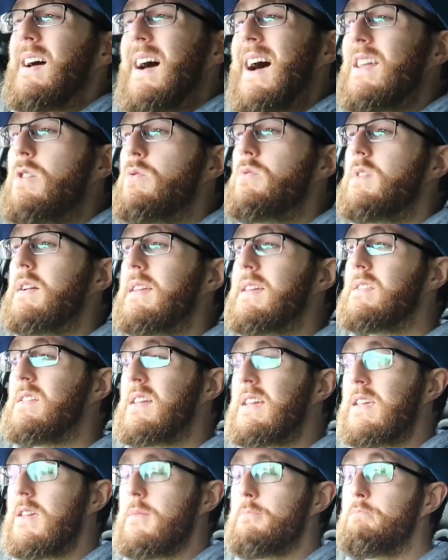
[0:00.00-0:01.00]
I don't really
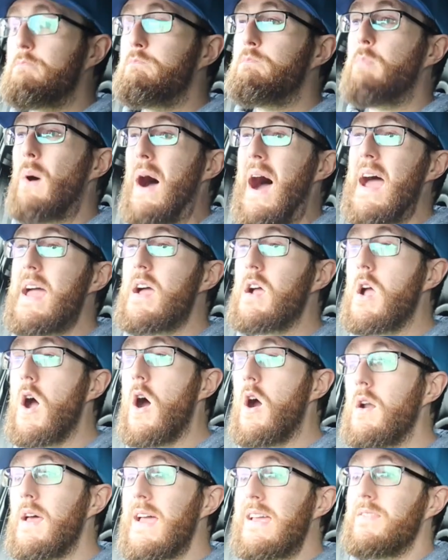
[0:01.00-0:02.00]
think you buy a
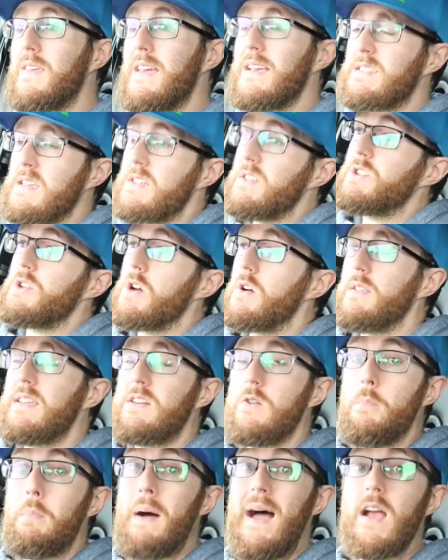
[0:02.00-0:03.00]
car like this, and certainly
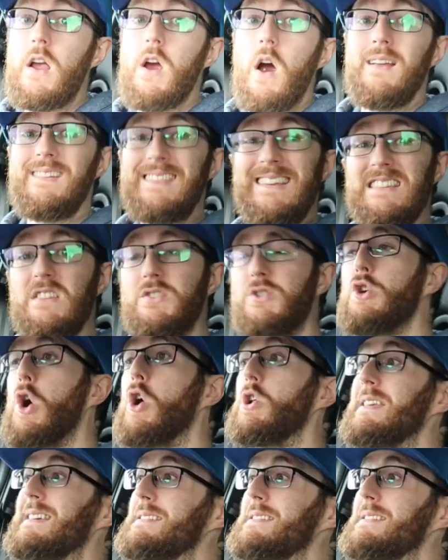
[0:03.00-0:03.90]
don't buy a car like this and do all